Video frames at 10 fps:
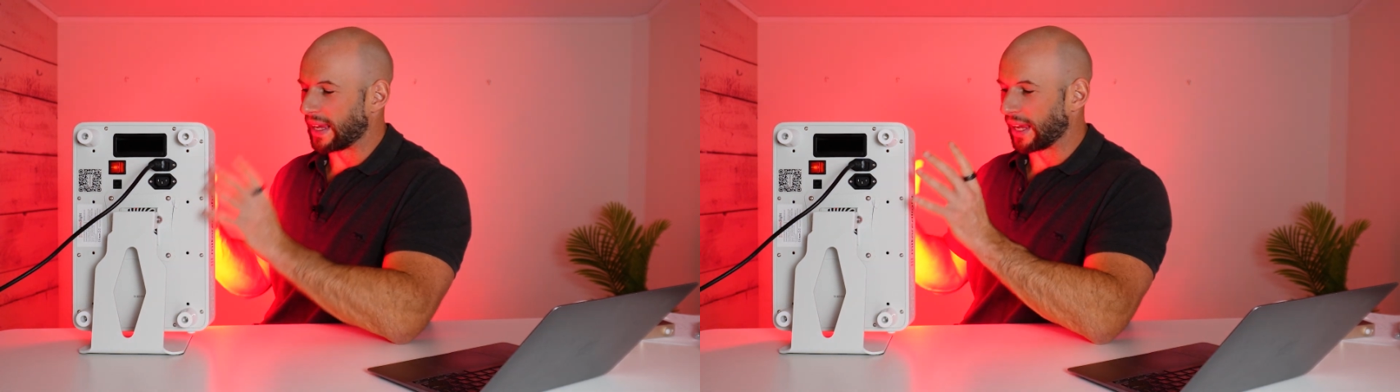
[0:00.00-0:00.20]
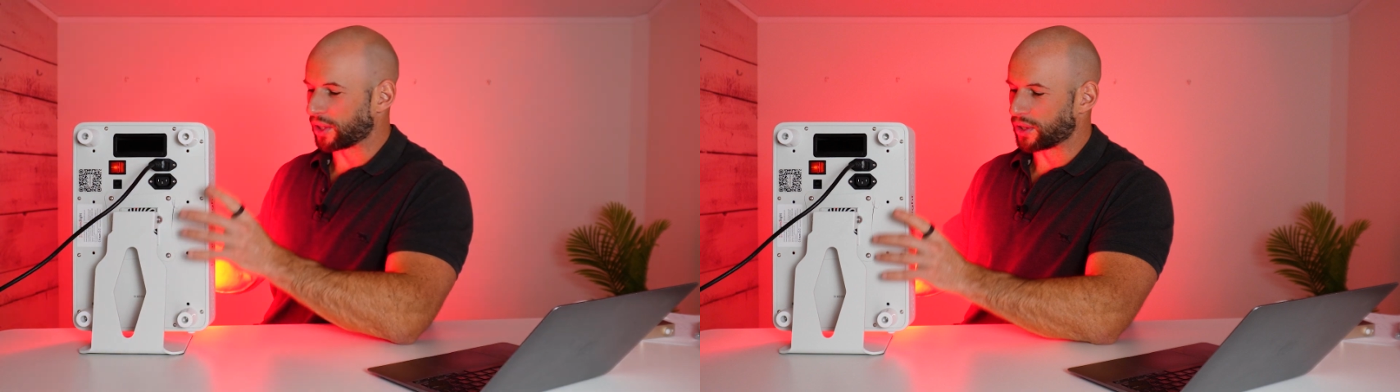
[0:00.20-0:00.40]

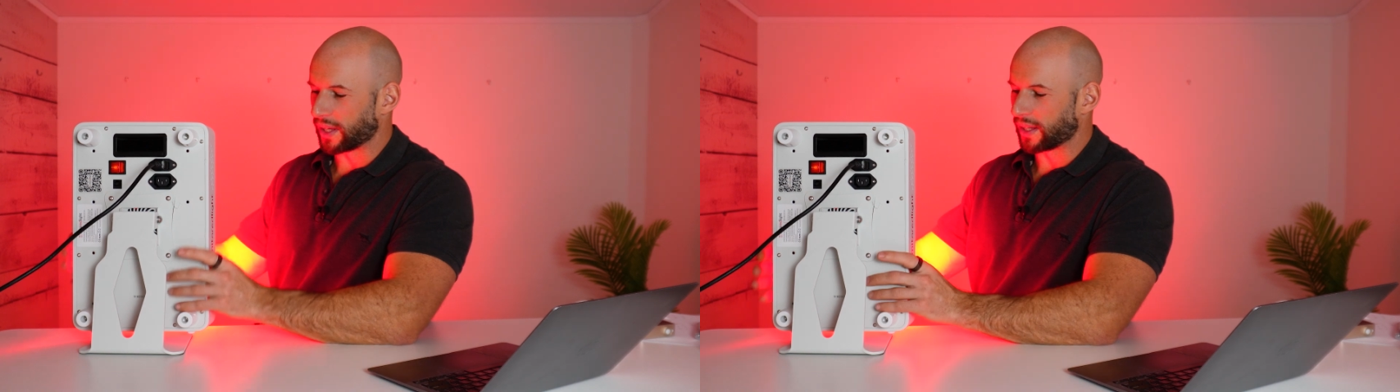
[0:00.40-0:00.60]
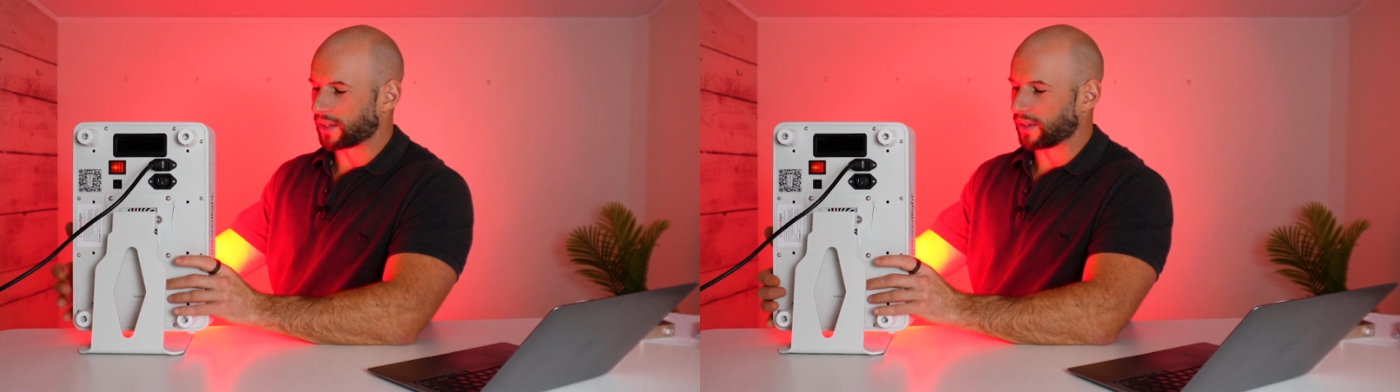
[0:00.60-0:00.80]

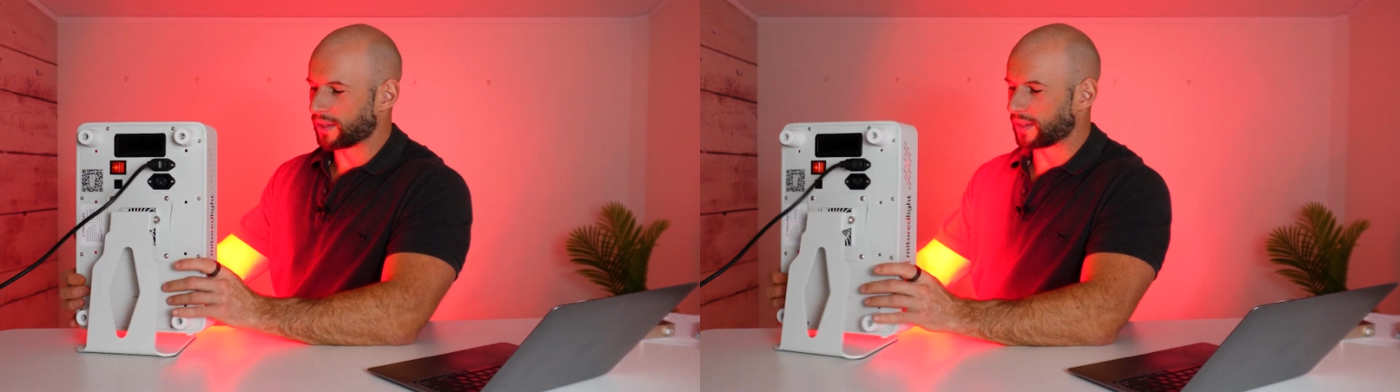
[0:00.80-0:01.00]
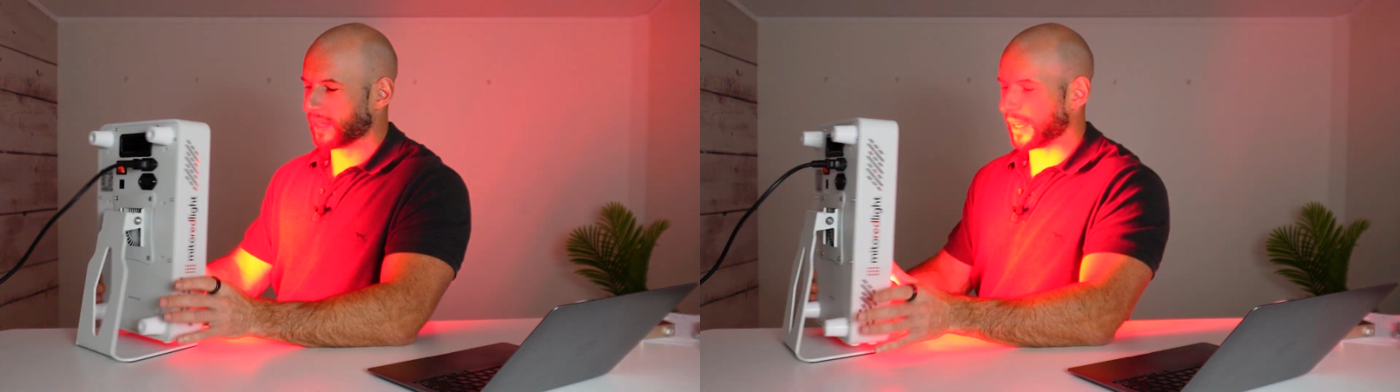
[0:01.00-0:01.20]
extra,
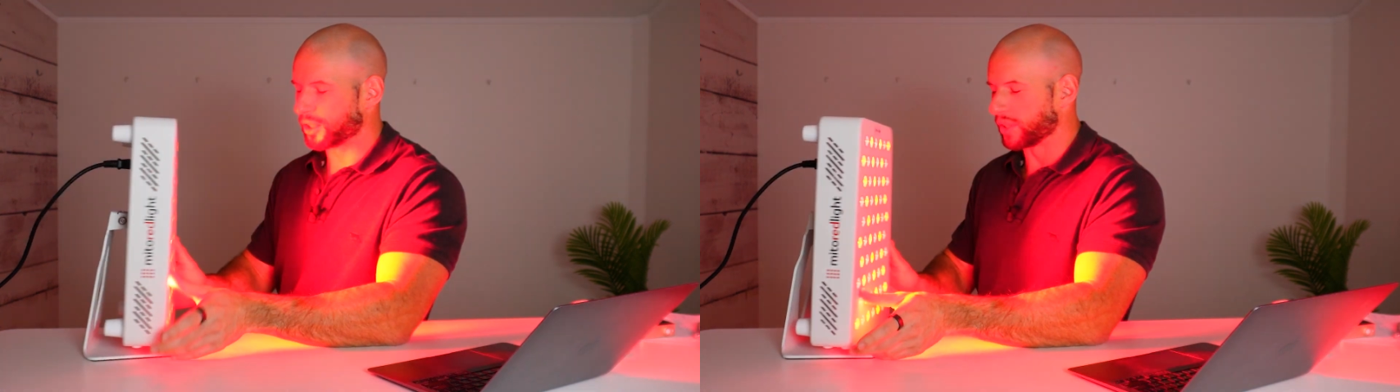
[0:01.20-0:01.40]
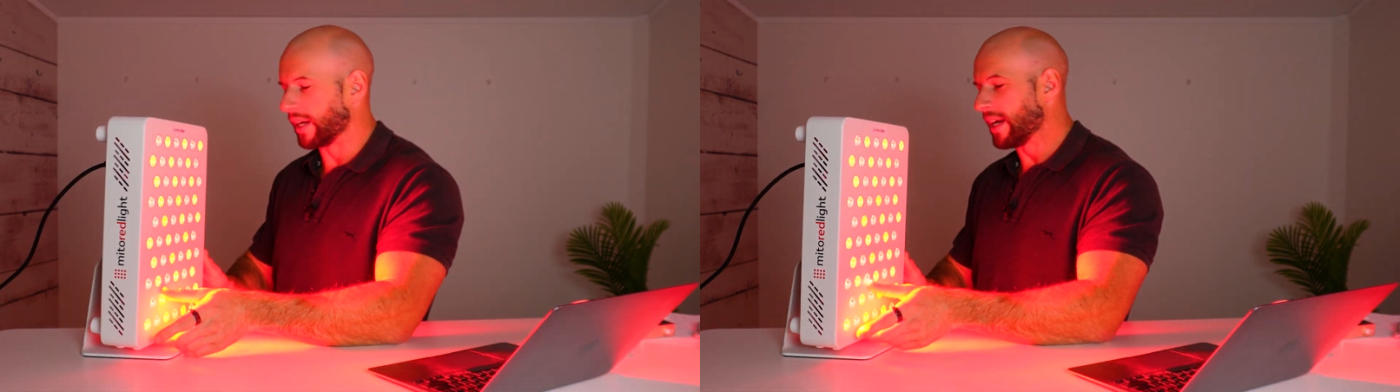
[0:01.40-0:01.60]
cost
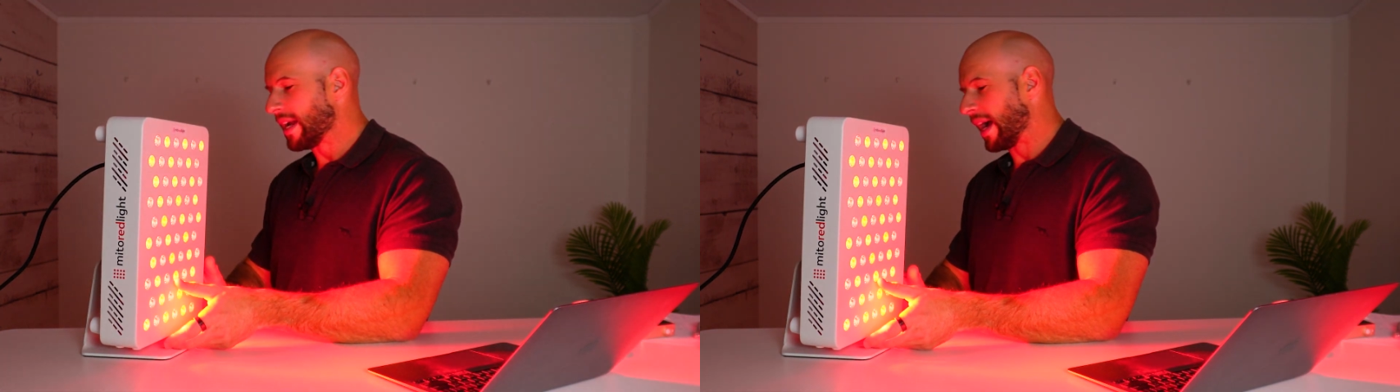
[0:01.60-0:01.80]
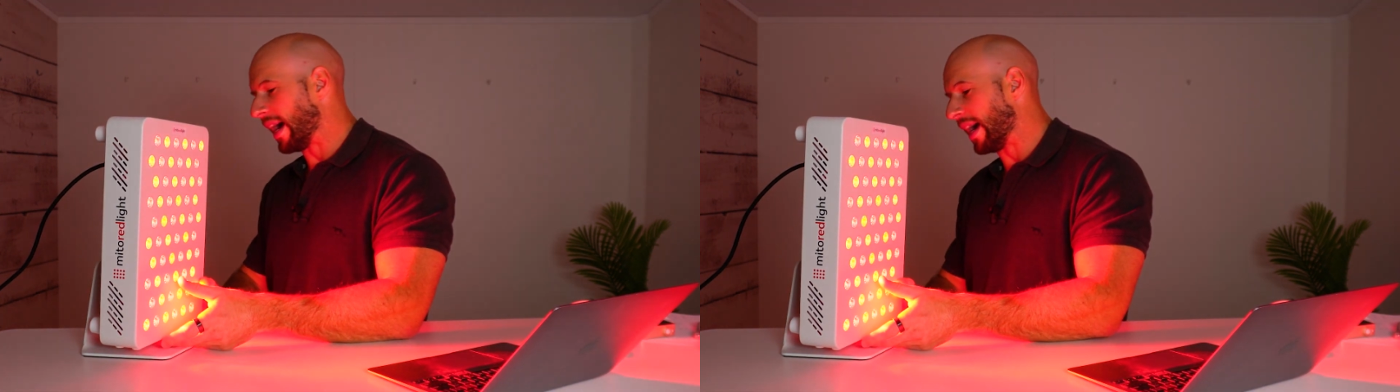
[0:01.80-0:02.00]
extra.
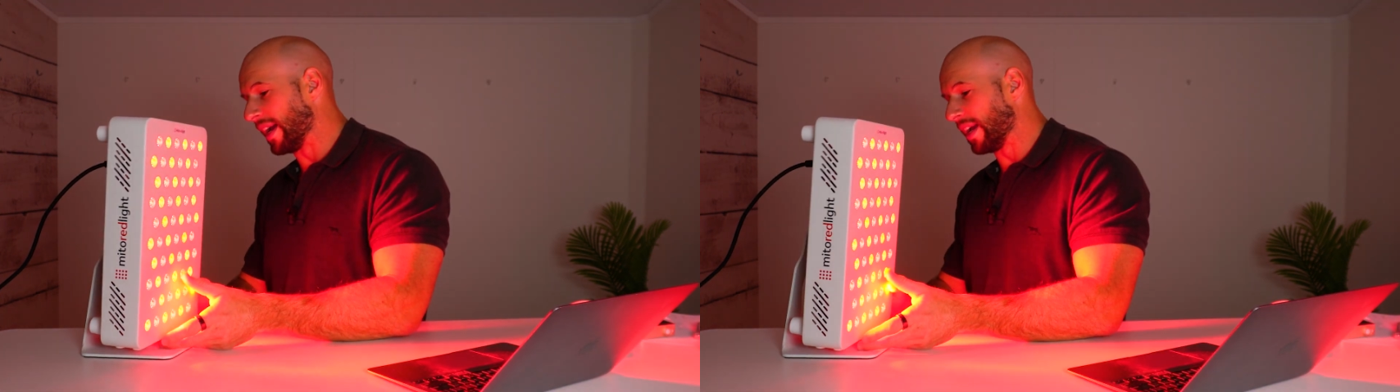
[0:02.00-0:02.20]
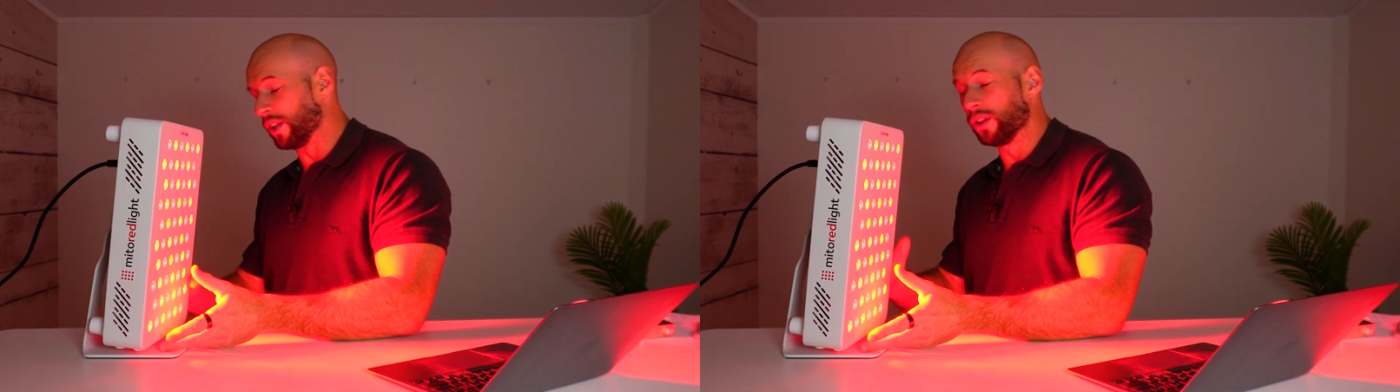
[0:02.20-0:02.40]

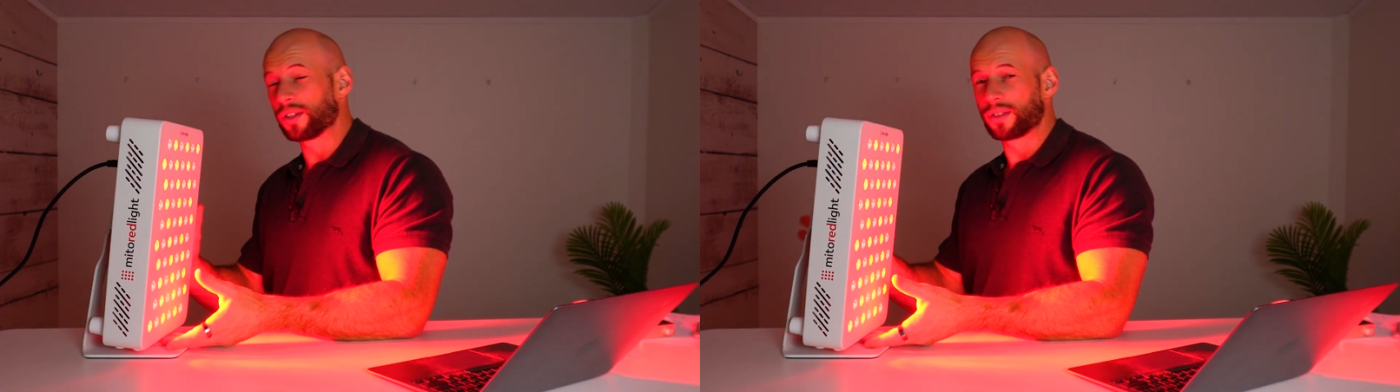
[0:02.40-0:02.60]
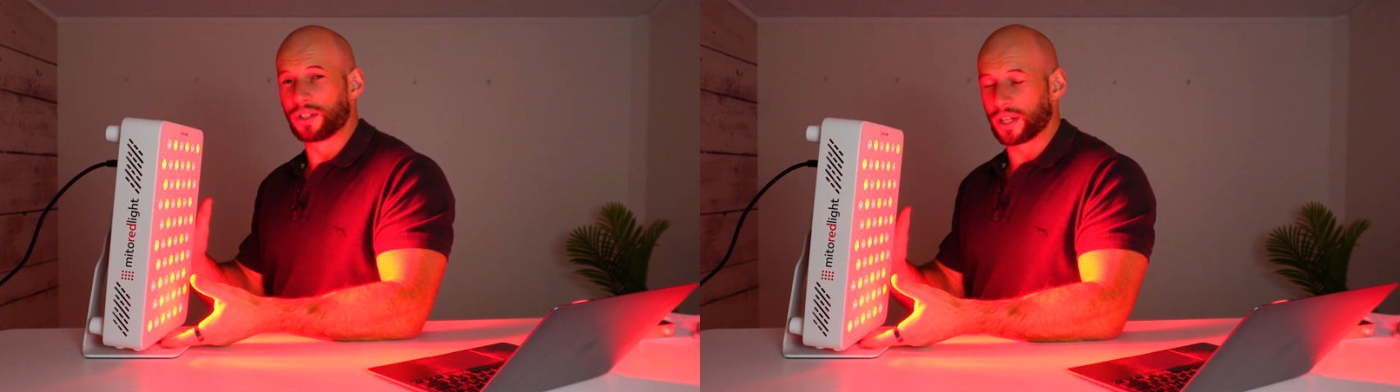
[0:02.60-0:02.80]
Uh, it looks